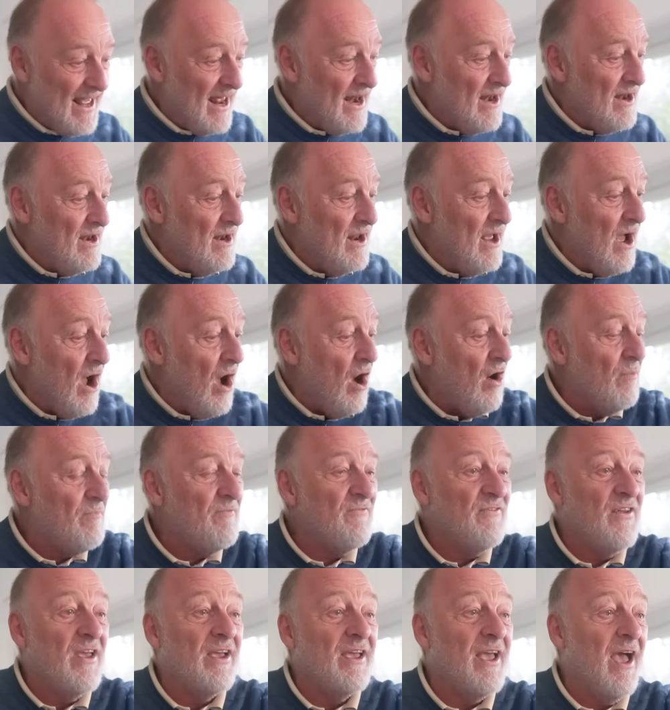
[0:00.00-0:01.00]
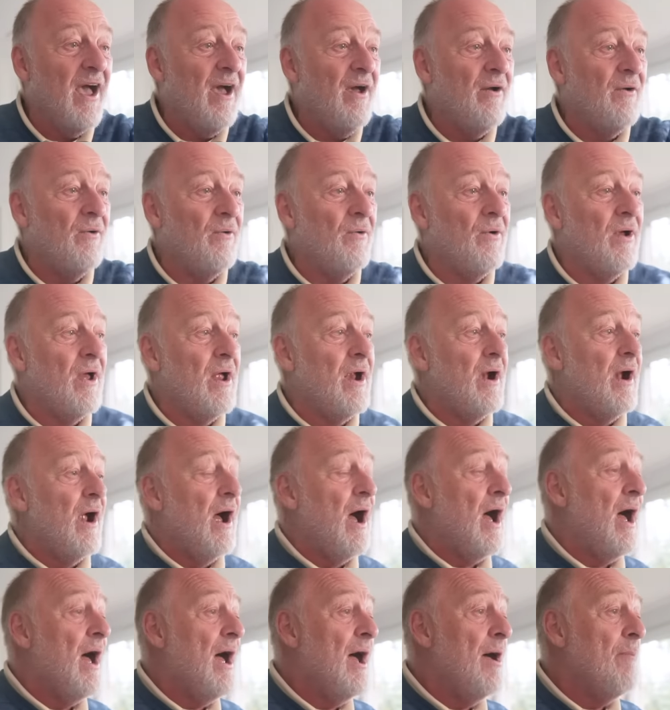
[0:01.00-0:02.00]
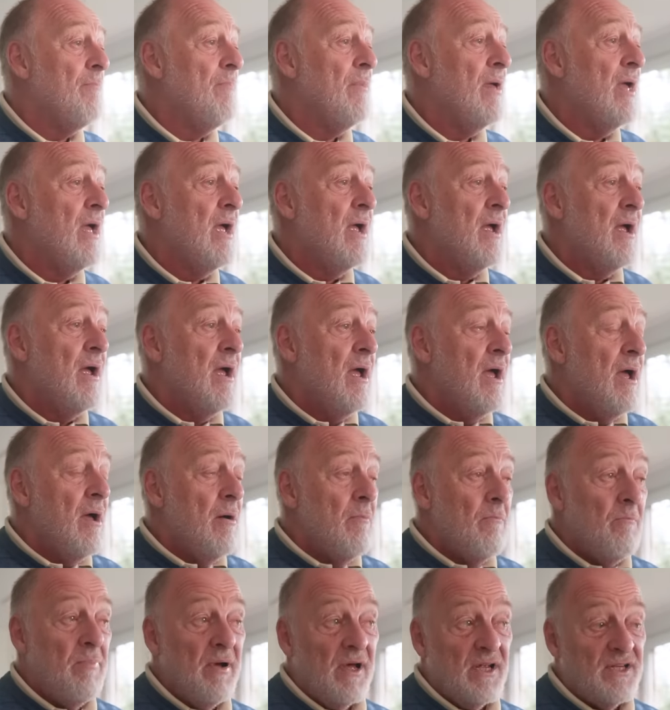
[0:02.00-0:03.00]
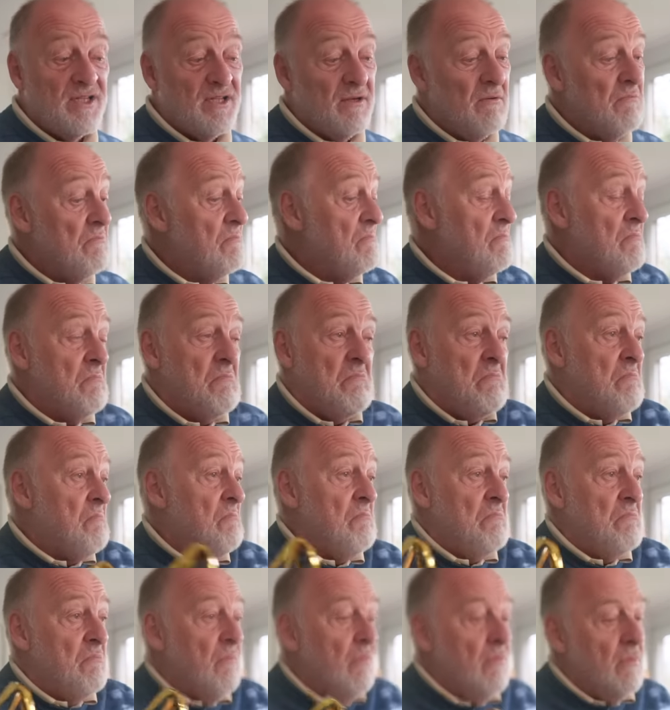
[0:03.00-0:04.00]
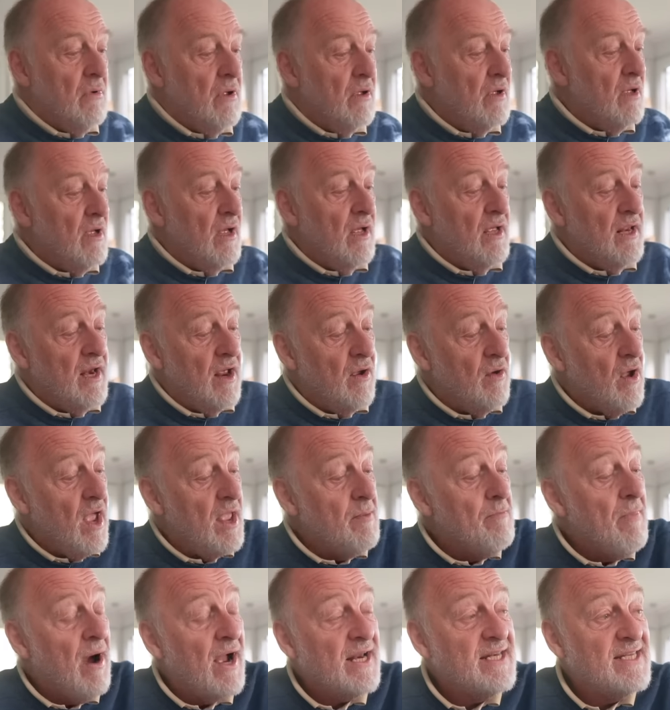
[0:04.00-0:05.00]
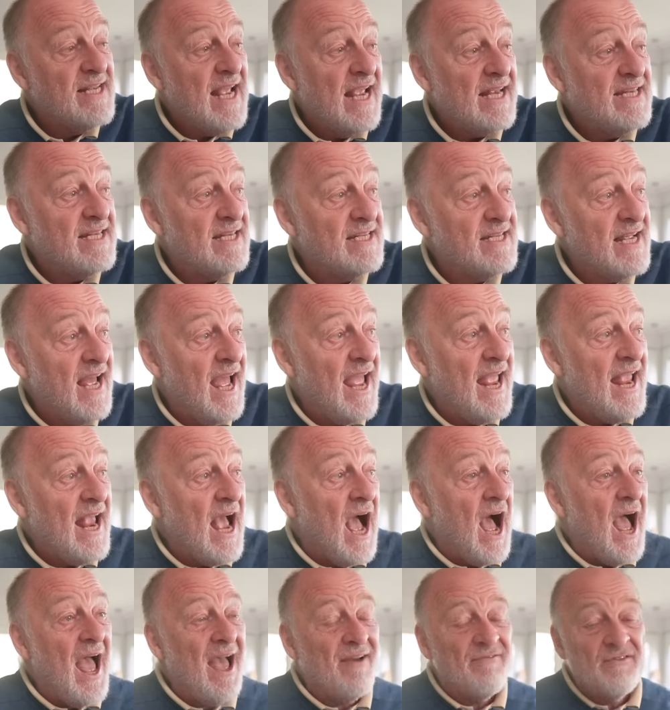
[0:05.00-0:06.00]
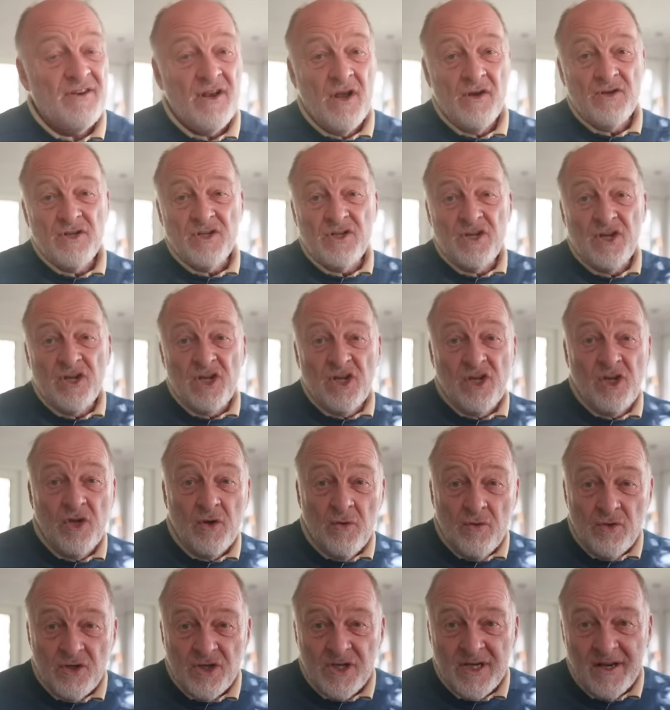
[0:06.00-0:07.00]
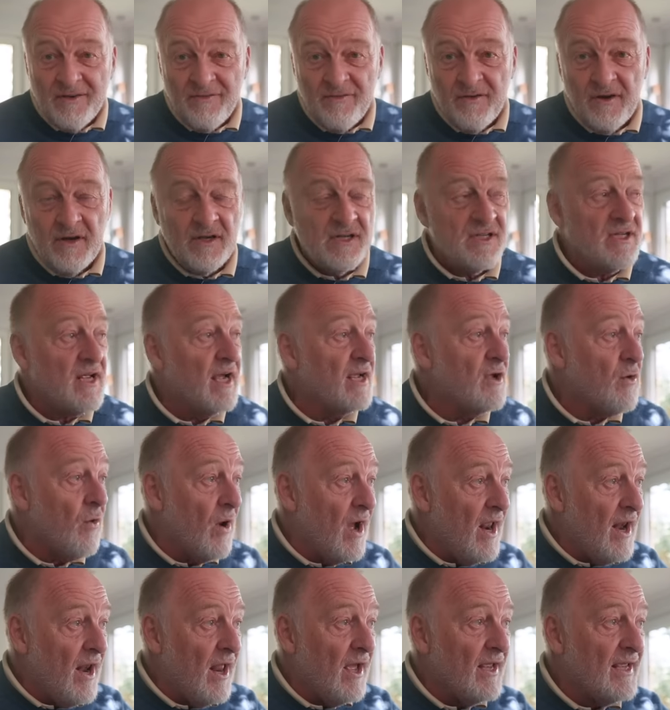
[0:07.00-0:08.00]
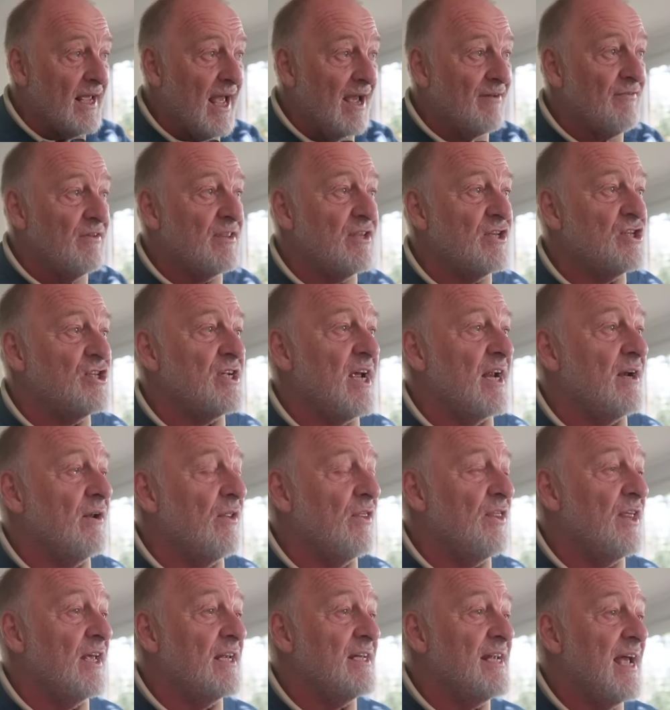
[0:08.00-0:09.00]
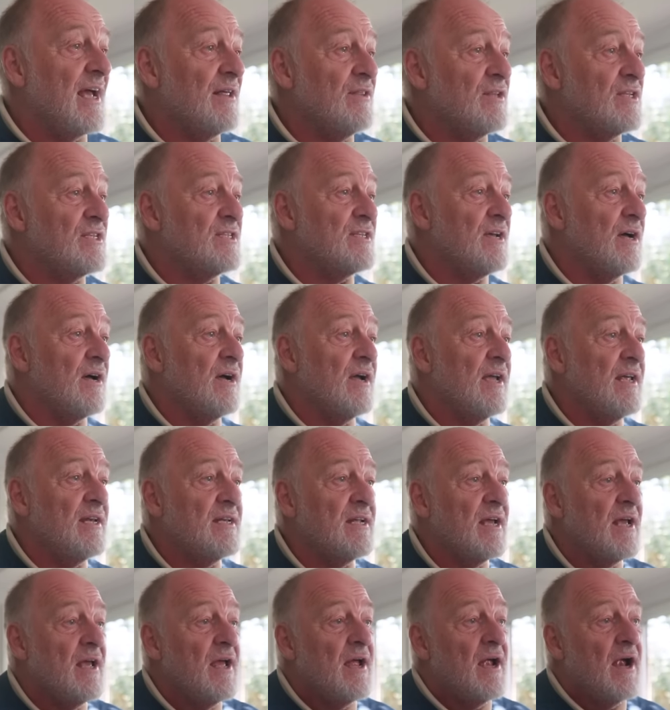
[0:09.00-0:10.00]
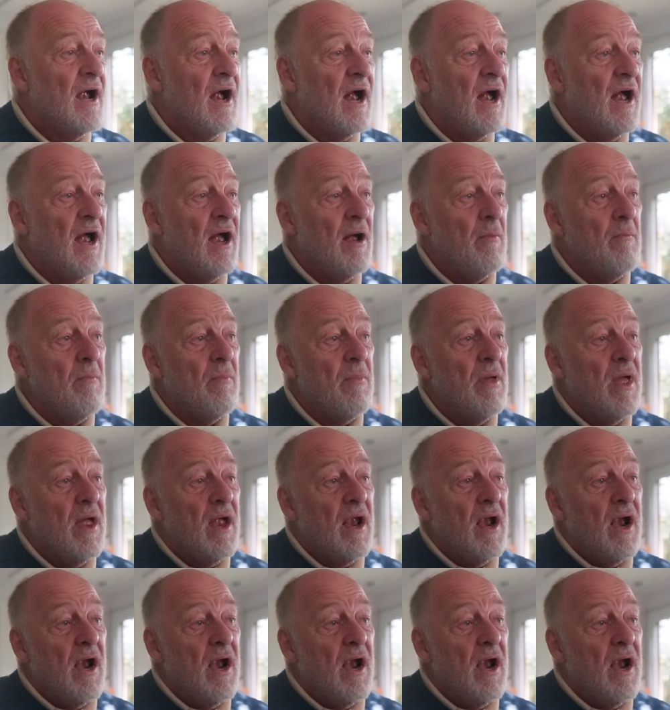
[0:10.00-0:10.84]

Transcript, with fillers: Then up you go. Um, but you know, in my day to day, I haven't noticed a huge difference. I quite like having the channel thing down the side, um,